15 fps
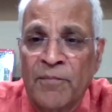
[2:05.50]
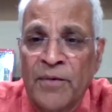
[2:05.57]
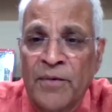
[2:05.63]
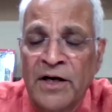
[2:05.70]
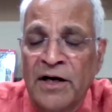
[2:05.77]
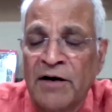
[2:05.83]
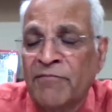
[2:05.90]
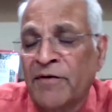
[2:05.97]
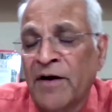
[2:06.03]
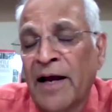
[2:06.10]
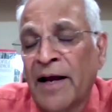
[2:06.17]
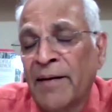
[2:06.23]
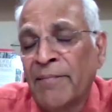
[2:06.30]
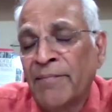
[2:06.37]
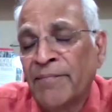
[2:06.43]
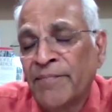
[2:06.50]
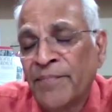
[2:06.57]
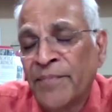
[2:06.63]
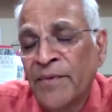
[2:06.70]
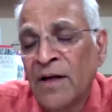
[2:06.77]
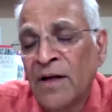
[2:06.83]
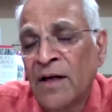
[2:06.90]
period of time
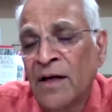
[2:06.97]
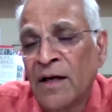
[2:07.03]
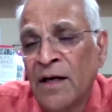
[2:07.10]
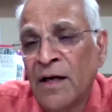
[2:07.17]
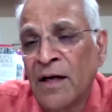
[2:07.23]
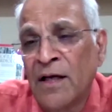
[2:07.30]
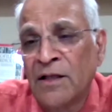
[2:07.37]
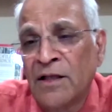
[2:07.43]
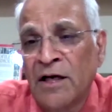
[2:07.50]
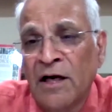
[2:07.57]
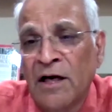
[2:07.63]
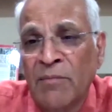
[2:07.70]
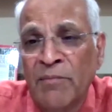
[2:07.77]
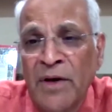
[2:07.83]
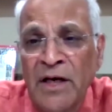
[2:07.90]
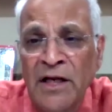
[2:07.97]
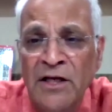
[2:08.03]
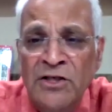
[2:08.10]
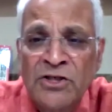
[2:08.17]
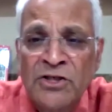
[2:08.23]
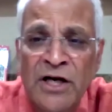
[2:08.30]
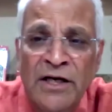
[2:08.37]
there are
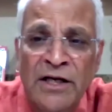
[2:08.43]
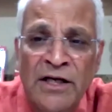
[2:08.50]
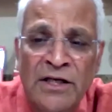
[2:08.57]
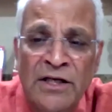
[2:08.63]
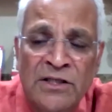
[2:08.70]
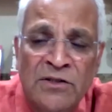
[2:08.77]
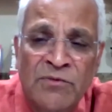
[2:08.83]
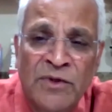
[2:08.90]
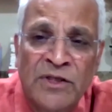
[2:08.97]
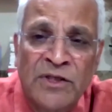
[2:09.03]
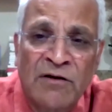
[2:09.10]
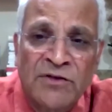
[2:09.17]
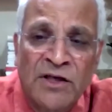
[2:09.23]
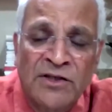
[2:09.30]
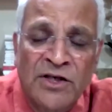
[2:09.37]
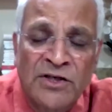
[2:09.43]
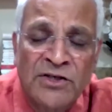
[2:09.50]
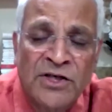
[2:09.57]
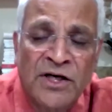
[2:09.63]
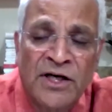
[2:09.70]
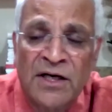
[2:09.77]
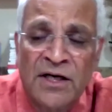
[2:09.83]
many studies which have
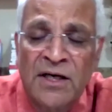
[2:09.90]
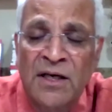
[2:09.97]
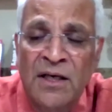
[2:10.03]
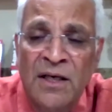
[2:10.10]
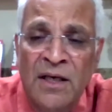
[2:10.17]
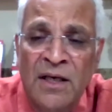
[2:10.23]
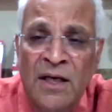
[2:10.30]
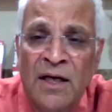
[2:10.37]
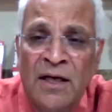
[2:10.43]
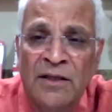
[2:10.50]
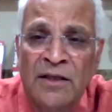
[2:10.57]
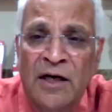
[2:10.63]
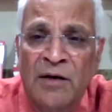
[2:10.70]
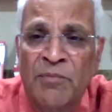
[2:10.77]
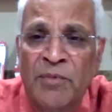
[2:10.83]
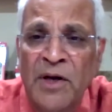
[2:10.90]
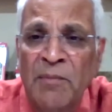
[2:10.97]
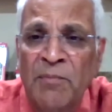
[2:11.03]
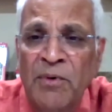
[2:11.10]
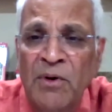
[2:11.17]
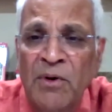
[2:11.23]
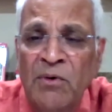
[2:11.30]
suggested that
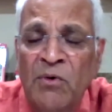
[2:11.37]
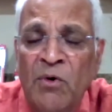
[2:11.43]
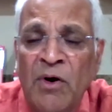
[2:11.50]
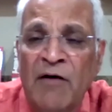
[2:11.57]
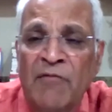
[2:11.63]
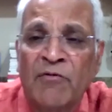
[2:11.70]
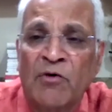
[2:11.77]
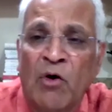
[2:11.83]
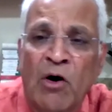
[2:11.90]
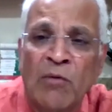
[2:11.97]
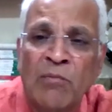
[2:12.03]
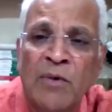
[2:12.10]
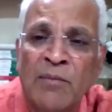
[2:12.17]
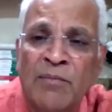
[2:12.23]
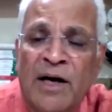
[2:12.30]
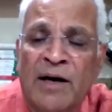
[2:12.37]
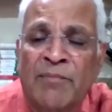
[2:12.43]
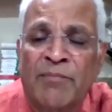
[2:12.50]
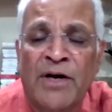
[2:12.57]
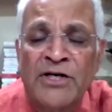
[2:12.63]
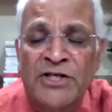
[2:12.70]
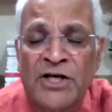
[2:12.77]
people who have normal
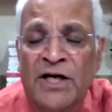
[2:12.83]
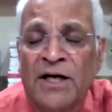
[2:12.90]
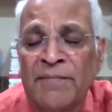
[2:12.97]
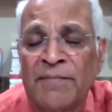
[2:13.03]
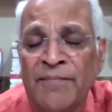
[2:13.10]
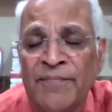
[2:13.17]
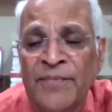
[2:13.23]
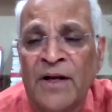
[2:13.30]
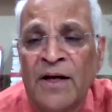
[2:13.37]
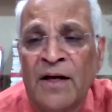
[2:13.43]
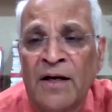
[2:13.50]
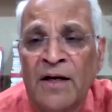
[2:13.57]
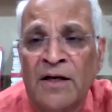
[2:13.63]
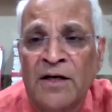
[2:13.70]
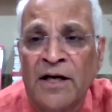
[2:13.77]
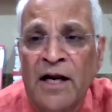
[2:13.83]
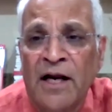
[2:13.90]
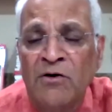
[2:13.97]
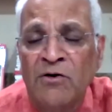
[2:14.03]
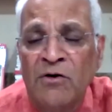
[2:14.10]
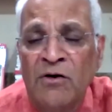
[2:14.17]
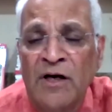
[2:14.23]
blood pressure
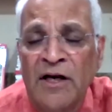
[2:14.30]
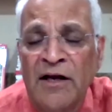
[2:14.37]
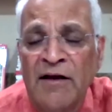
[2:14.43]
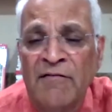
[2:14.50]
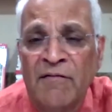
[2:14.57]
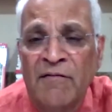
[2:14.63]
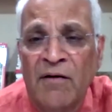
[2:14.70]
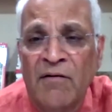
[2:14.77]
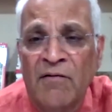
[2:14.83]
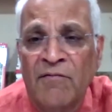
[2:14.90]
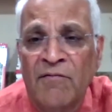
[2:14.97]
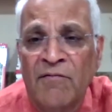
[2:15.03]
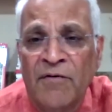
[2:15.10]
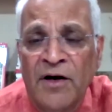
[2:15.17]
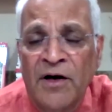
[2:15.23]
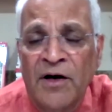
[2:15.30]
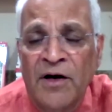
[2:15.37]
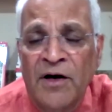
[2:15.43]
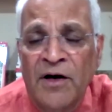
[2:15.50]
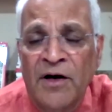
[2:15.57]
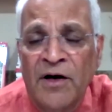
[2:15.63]
tend to live for